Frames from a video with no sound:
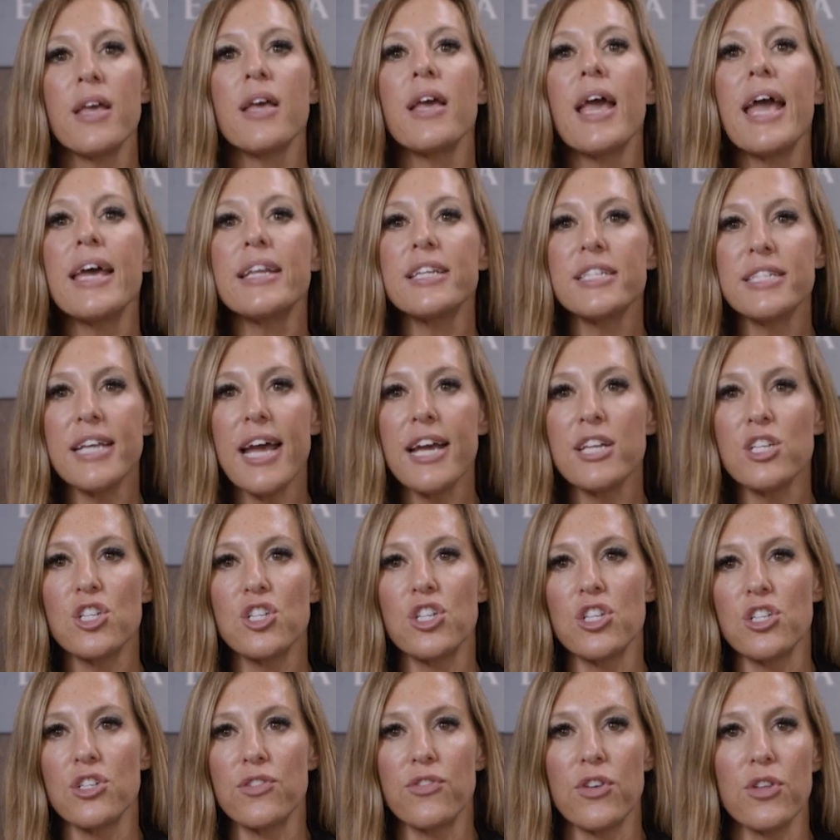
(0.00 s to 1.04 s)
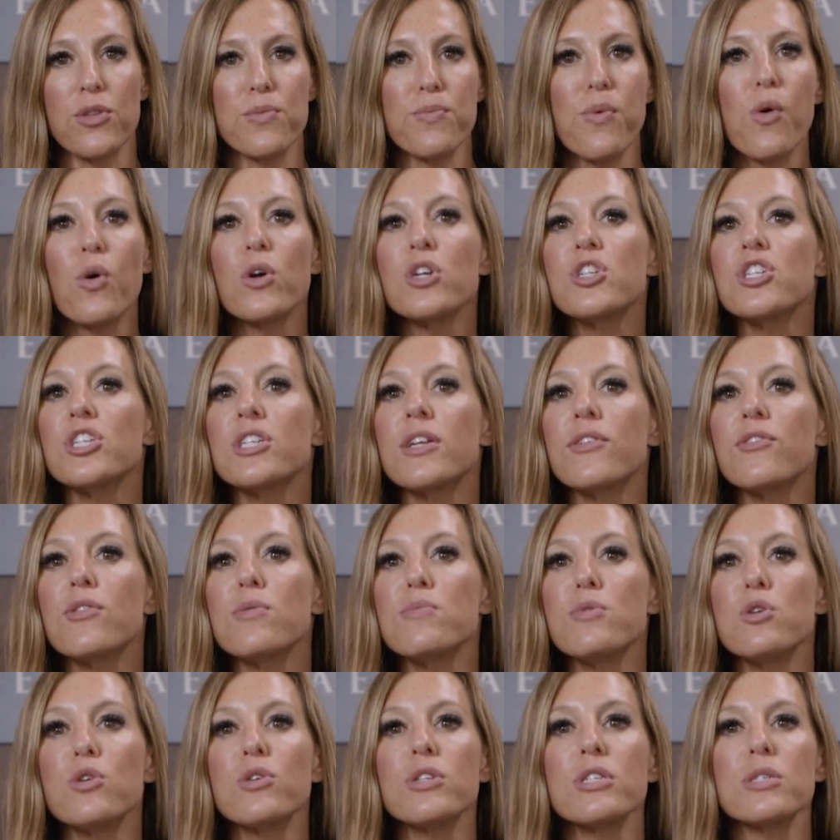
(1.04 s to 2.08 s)
and attached gingiva, the portion of the
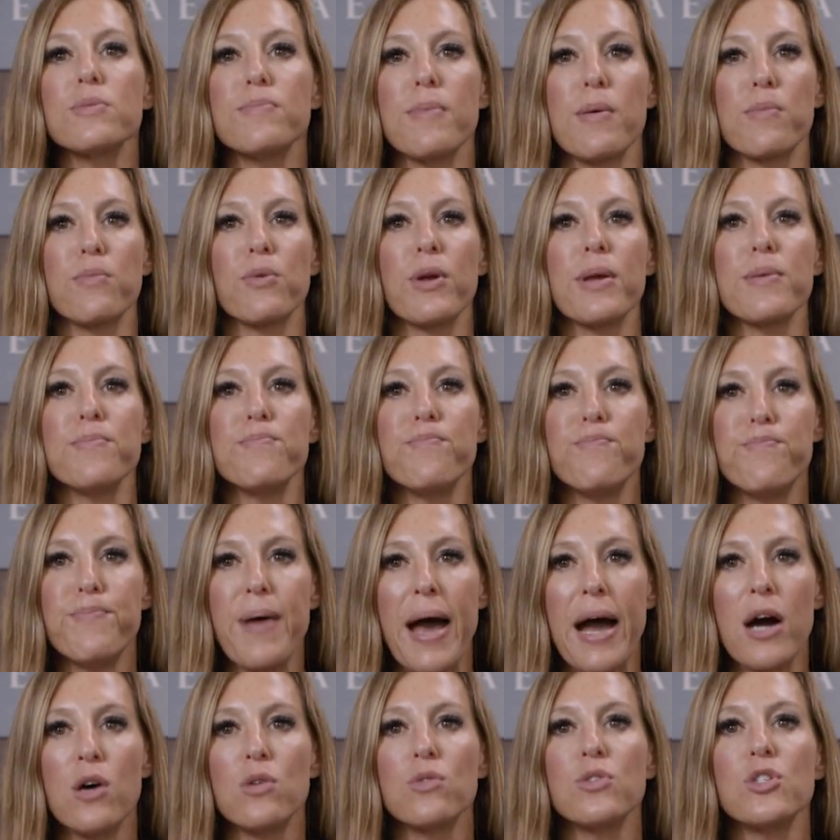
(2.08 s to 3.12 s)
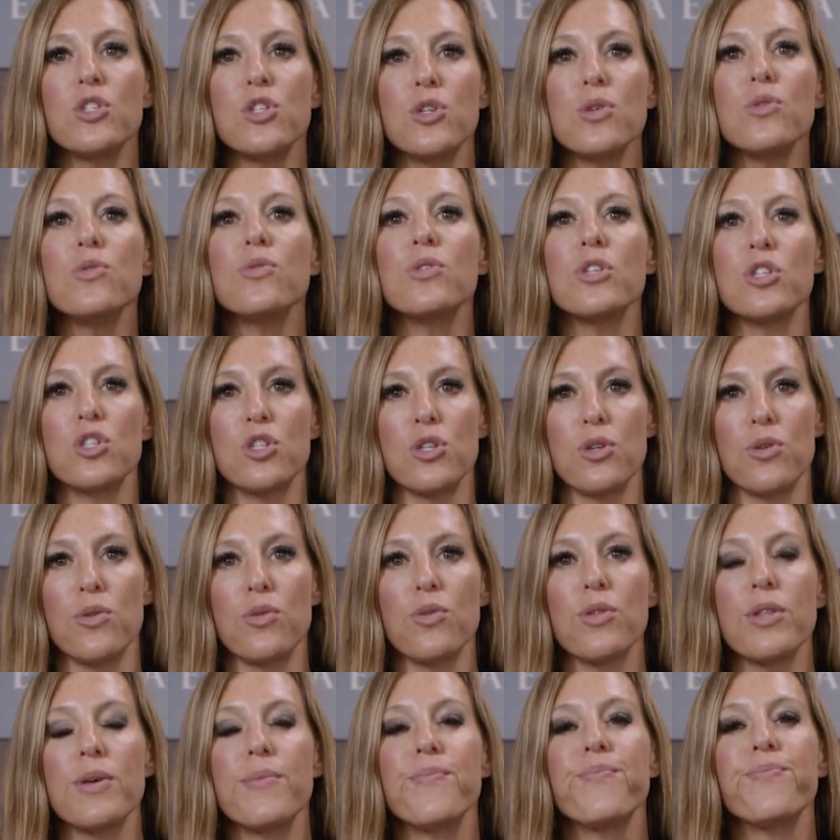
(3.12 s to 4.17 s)
mucous membrane bound to the
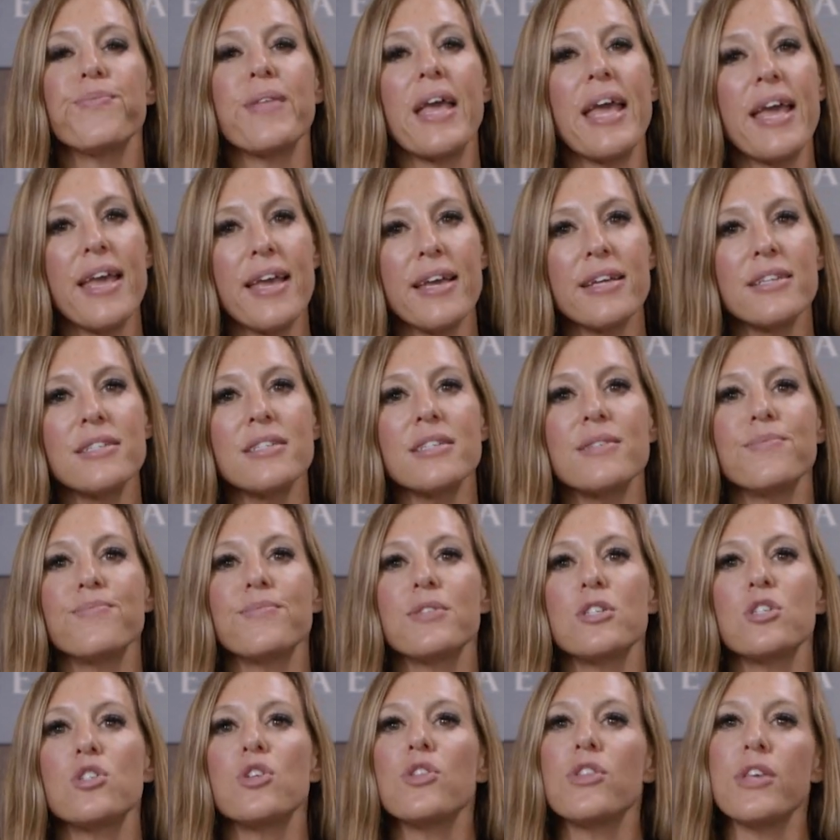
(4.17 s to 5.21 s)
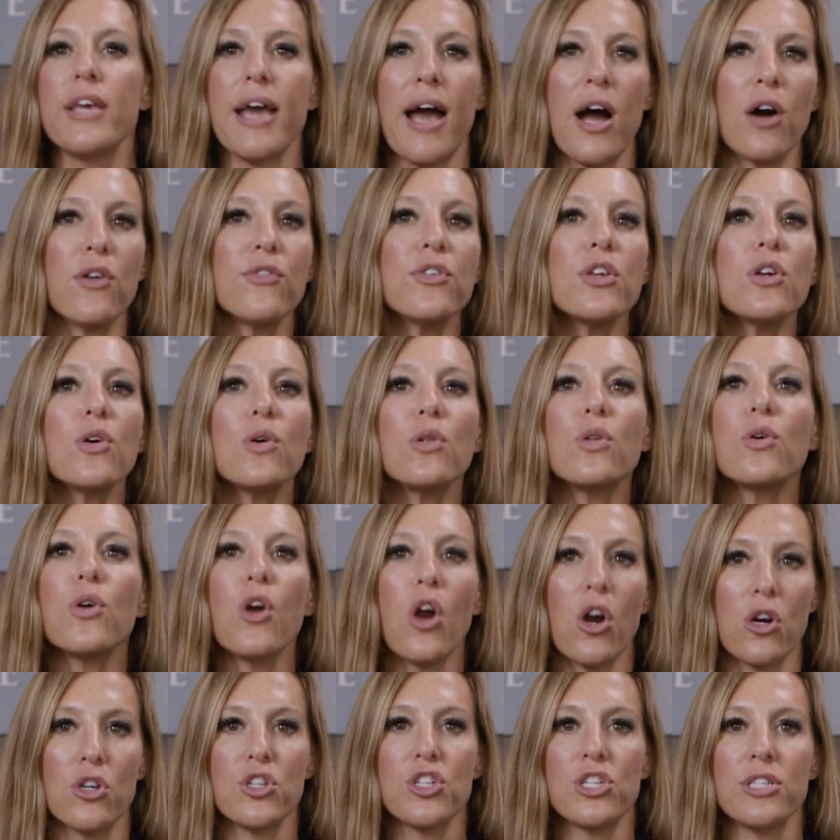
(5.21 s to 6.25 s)
tooth and to the alveolar
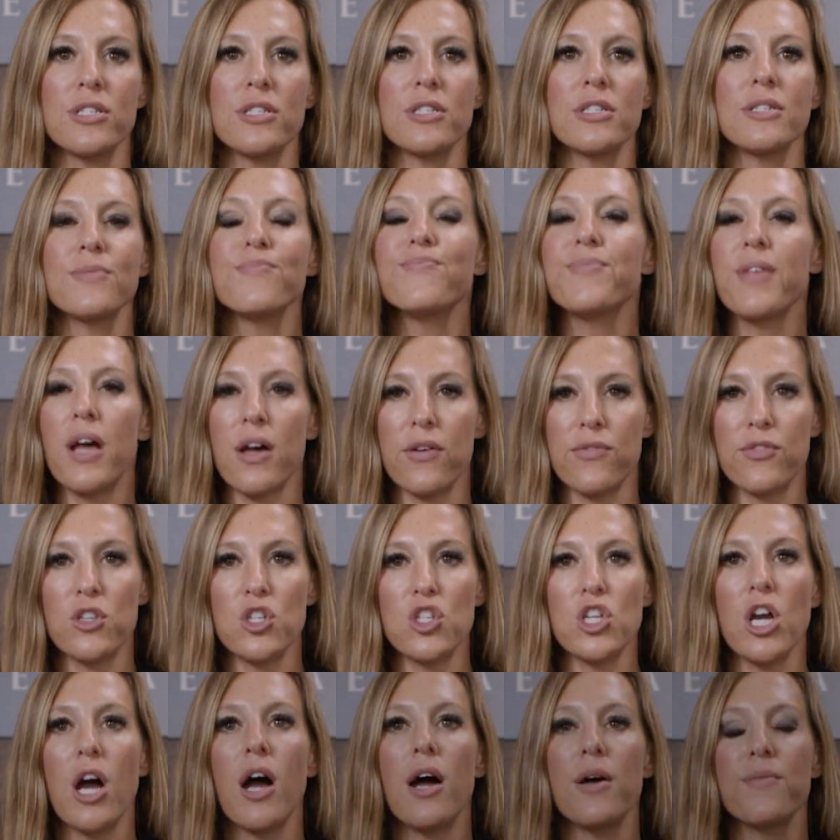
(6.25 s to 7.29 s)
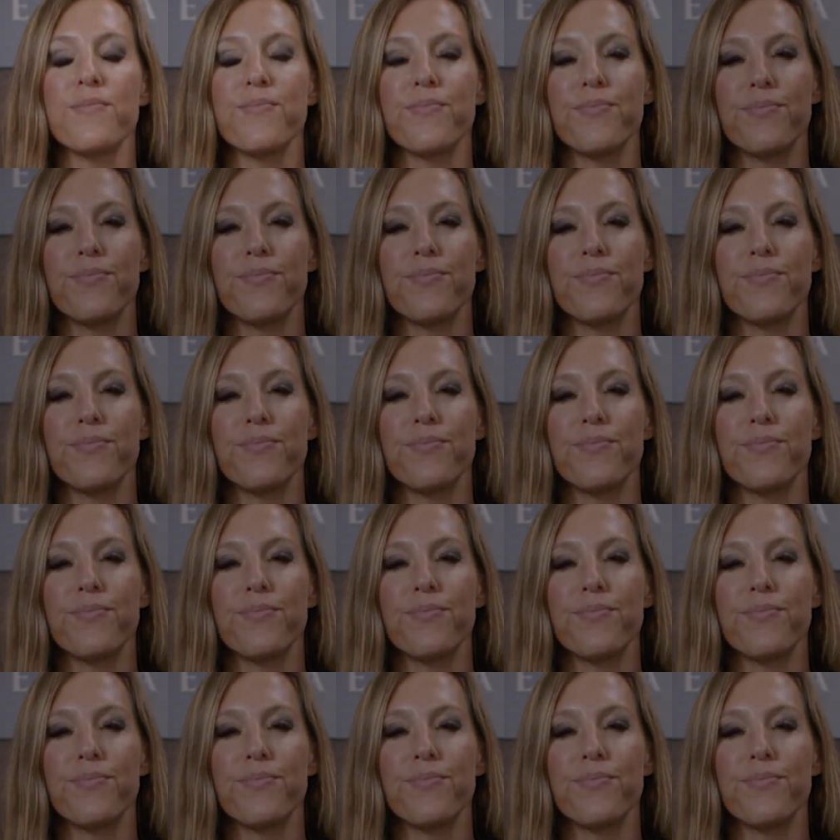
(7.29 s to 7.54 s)
arches of the jaw.